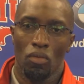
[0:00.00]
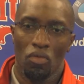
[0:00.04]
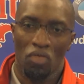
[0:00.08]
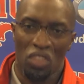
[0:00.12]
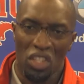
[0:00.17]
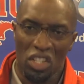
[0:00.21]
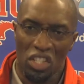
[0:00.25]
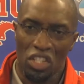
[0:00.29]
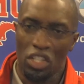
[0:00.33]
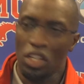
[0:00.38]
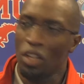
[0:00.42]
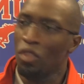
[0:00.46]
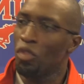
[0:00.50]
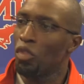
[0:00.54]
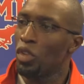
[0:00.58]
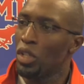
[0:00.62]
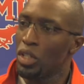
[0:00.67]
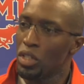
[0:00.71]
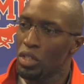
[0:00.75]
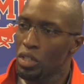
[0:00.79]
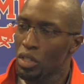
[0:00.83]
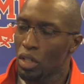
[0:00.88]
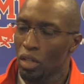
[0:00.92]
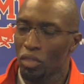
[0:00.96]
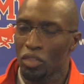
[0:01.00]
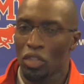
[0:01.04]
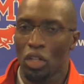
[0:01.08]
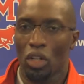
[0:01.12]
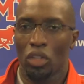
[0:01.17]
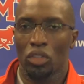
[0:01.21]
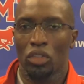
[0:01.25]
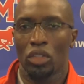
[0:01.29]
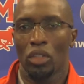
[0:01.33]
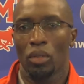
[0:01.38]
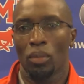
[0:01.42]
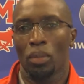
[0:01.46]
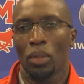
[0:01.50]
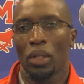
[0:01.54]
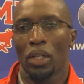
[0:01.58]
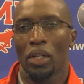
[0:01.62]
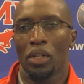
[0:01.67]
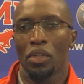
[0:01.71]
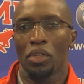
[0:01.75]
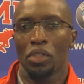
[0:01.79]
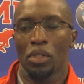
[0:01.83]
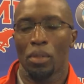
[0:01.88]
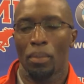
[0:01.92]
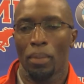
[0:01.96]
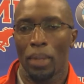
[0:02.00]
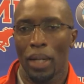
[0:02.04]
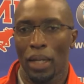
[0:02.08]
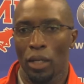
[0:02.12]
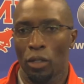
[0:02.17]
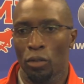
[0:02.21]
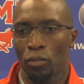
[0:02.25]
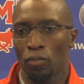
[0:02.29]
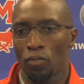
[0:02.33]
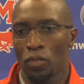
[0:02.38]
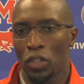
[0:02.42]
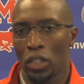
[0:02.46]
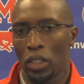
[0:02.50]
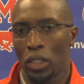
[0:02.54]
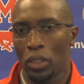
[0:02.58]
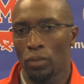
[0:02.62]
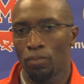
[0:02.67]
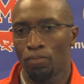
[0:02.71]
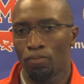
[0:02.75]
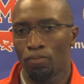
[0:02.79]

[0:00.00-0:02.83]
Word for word: the difference. I've talked to the players about the